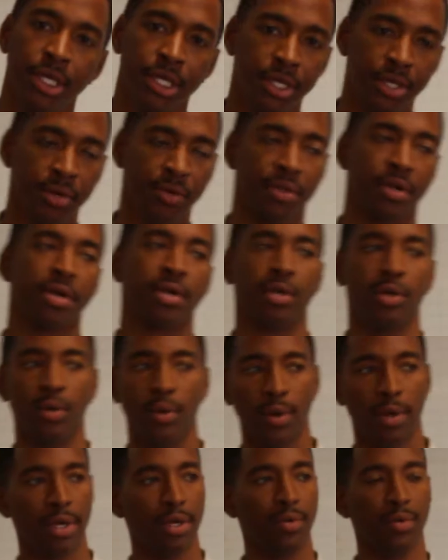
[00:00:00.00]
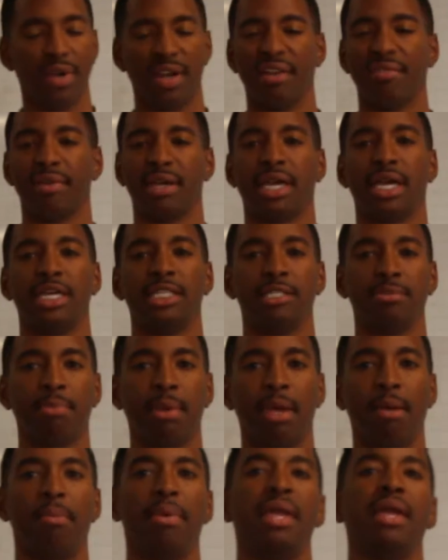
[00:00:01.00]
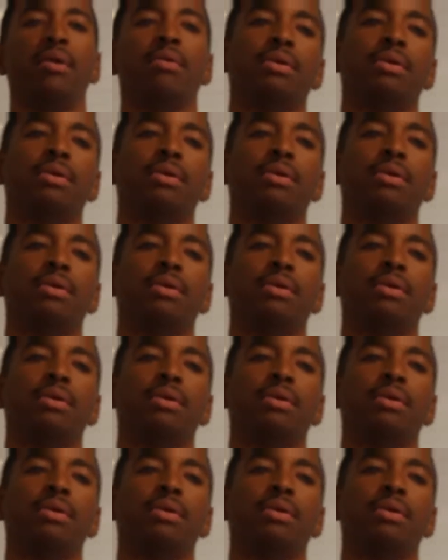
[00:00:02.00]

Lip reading: they're annoyed, whatever the case may be.